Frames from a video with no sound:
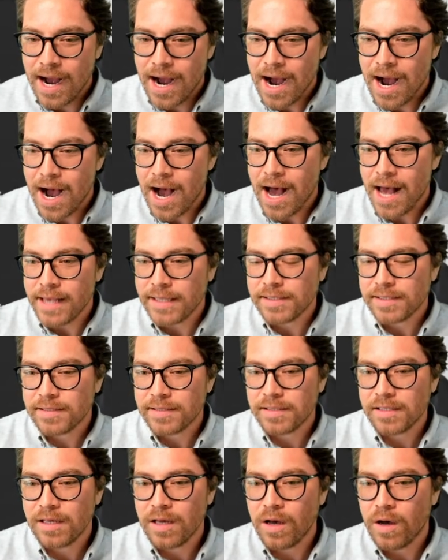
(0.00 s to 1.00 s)
high.
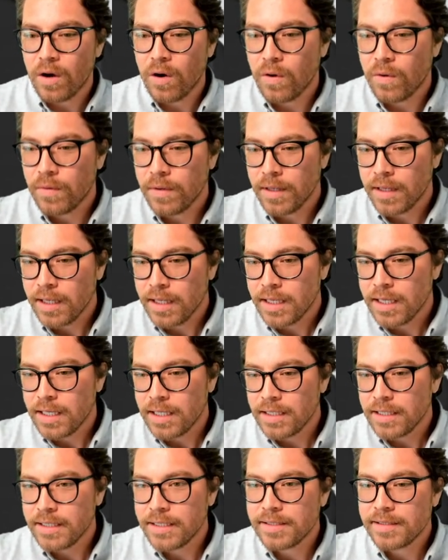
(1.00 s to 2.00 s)
So
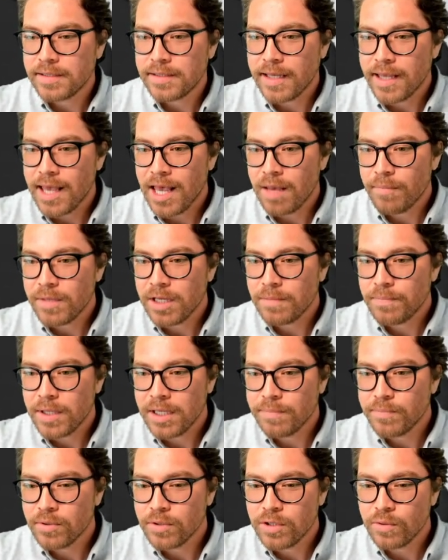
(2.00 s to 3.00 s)
let's see, how many
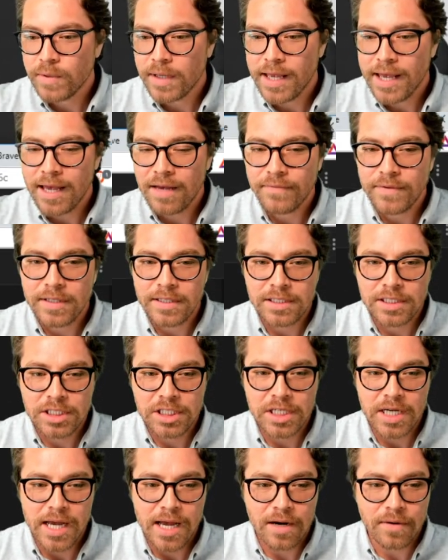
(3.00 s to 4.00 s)
people do we have in the
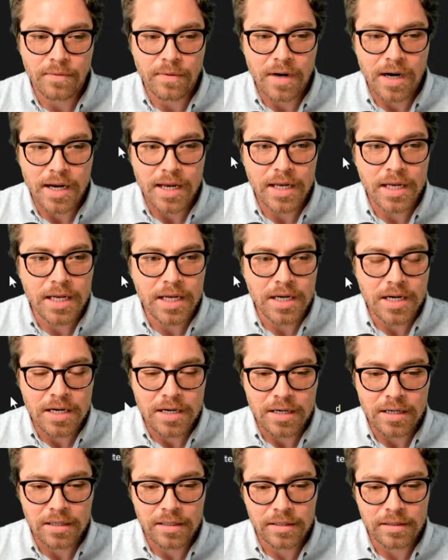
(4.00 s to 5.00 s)
chat right
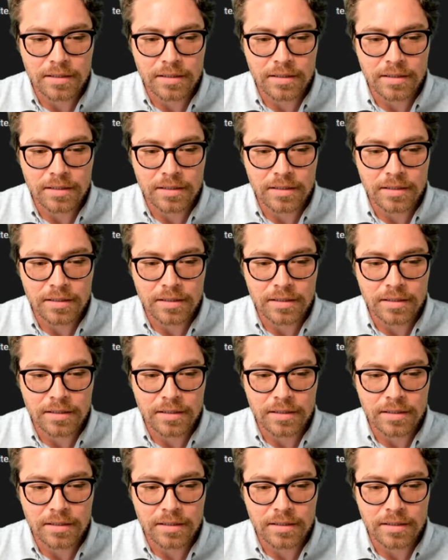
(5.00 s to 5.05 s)
here?